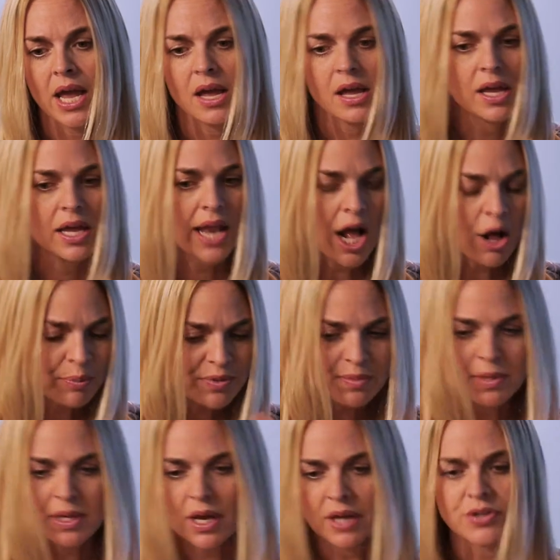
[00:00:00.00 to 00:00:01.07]
it helps
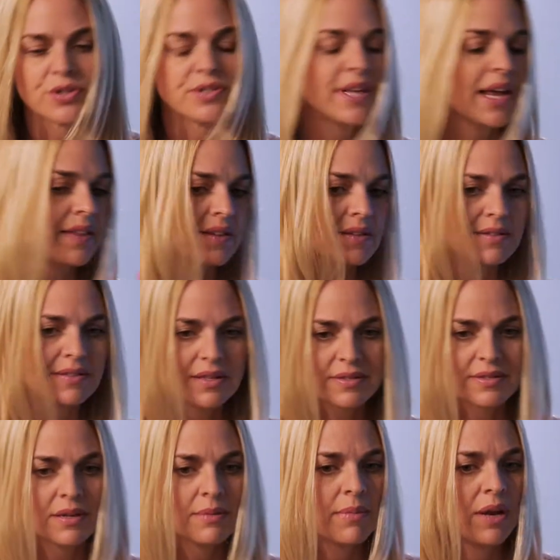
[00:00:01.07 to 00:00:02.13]
me understand this
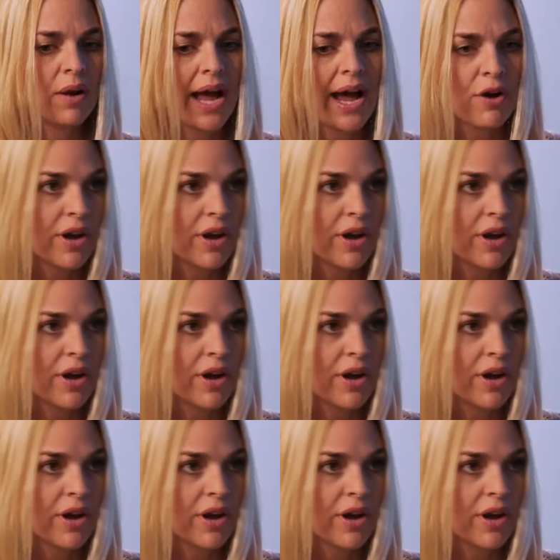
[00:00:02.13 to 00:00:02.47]
system and how